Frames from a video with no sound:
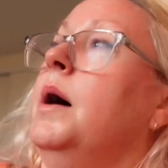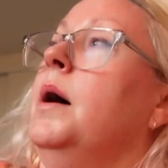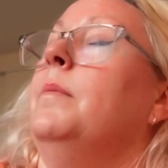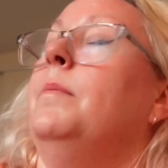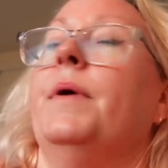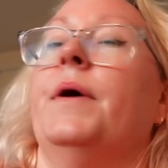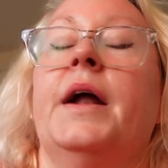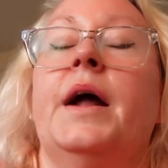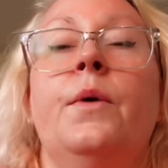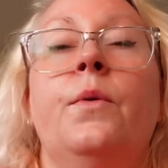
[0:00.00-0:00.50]

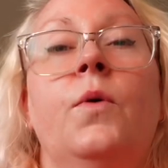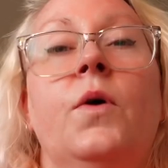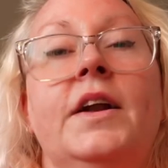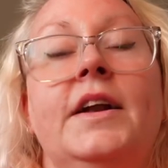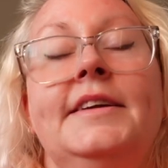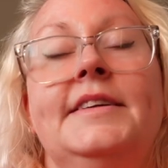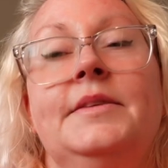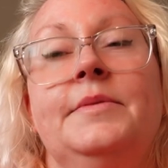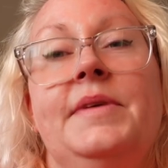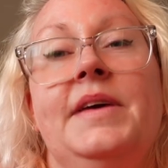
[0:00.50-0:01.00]
But I
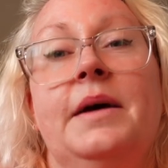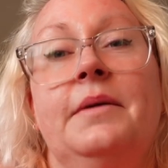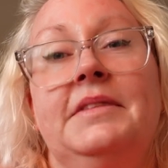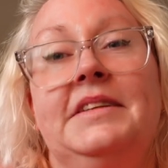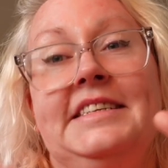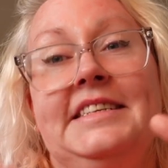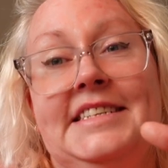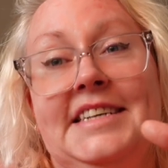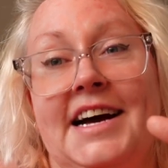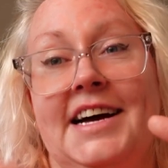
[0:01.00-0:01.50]
wanted to be able
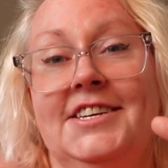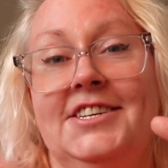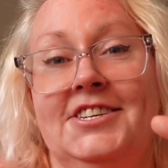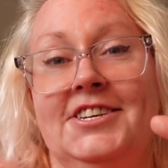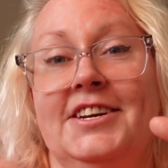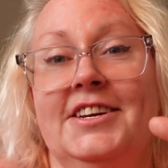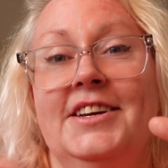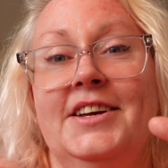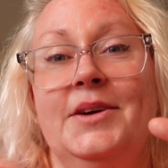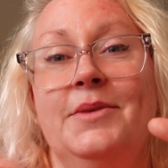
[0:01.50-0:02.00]
to touch
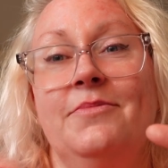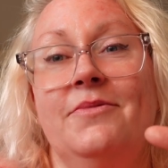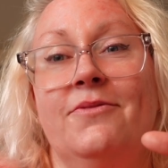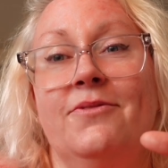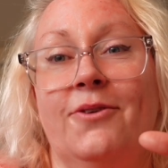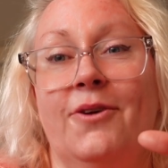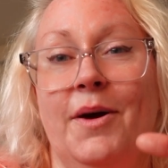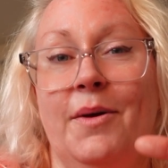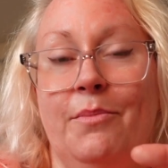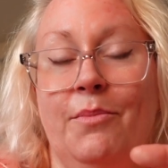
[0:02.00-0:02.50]
it
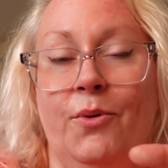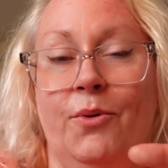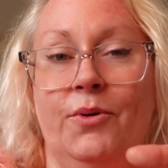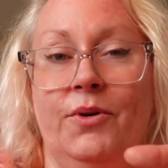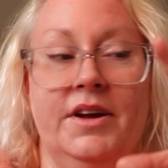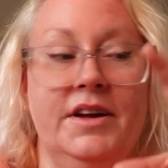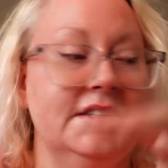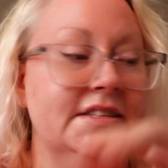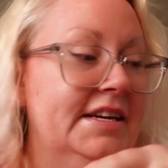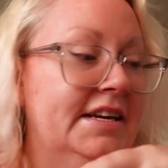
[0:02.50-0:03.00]
before I bought
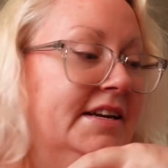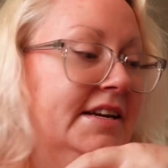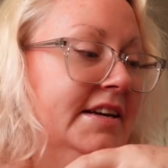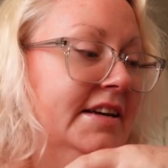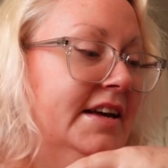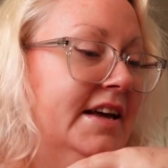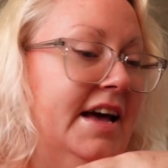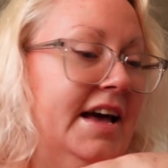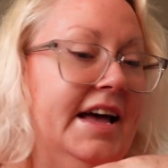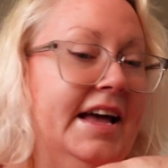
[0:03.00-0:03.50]
it,
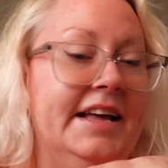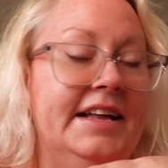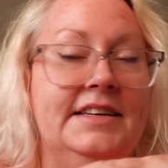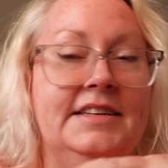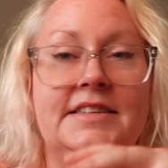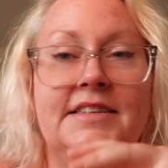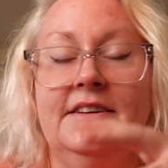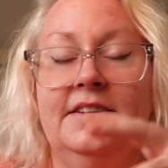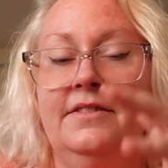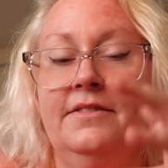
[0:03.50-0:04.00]

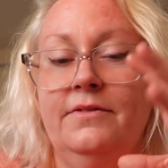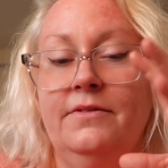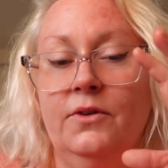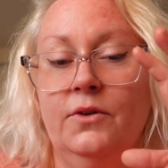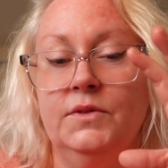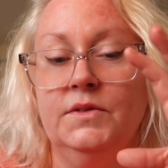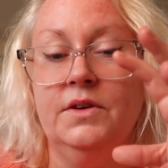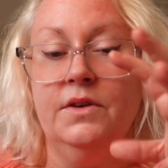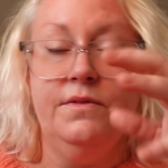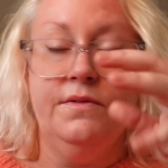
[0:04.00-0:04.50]
and
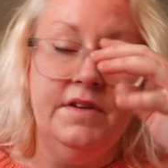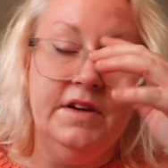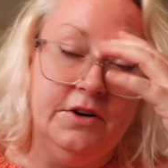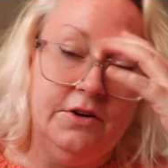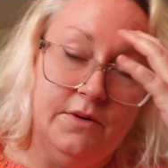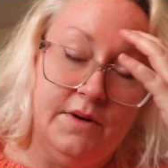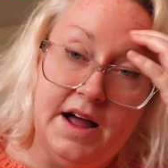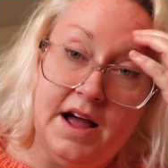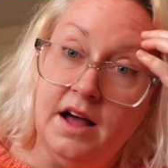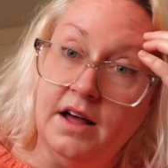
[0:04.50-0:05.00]
also
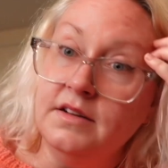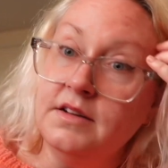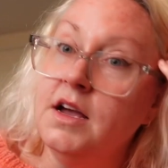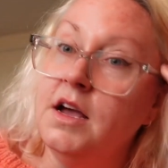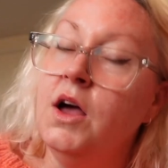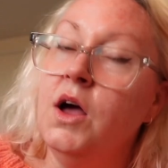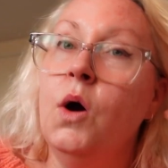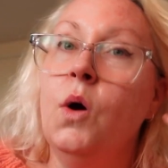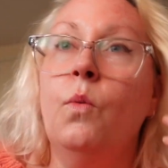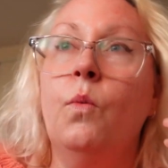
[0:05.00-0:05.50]
figure out
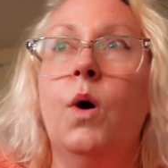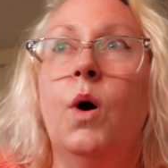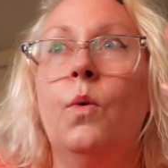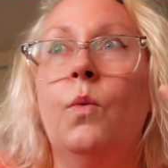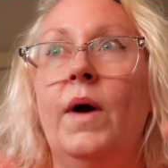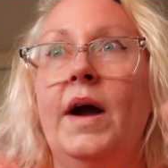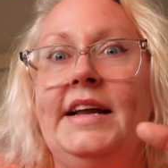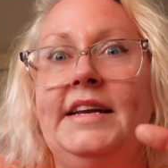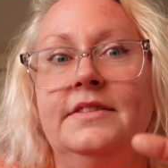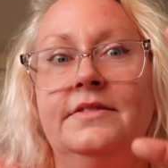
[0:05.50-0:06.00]
what
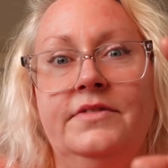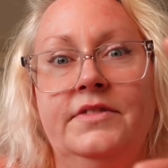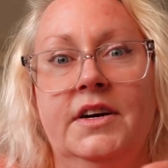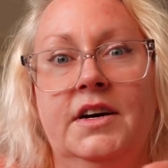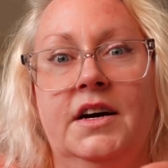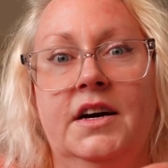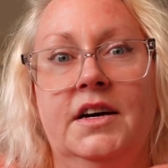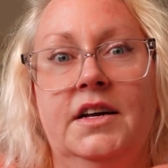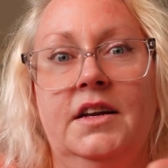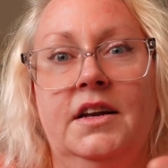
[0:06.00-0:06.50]
weight of
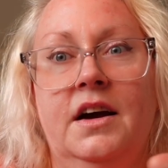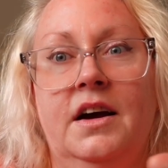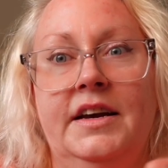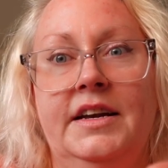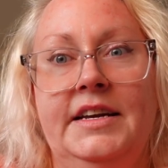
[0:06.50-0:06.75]
yarn I